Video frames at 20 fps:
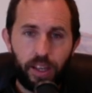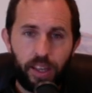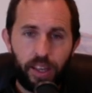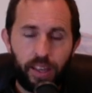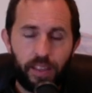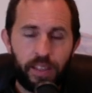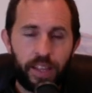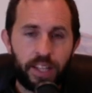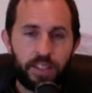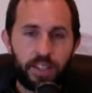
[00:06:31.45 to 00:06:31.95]

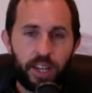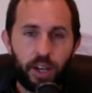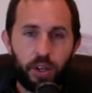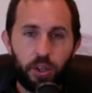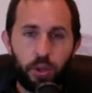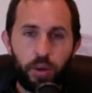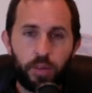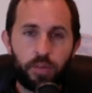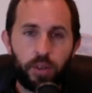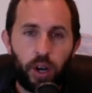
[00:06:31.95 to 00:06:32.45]
And that's how
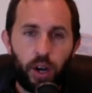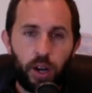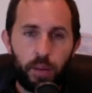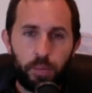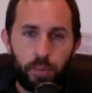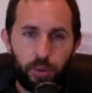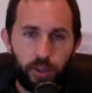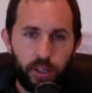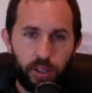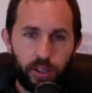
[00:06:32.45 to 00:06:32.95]
you have to
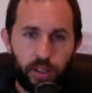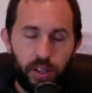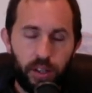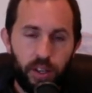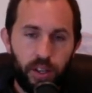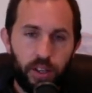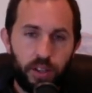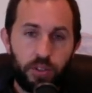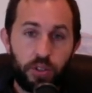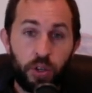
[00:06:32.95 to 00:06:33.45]
operate.
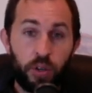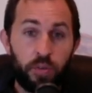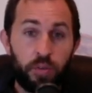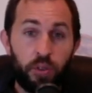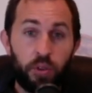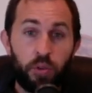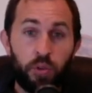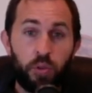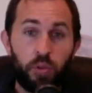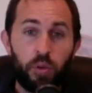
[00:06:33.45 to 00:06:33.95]
So if
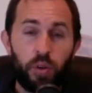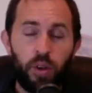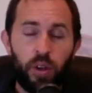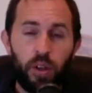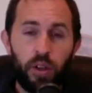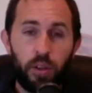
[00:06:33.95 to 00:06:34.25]
you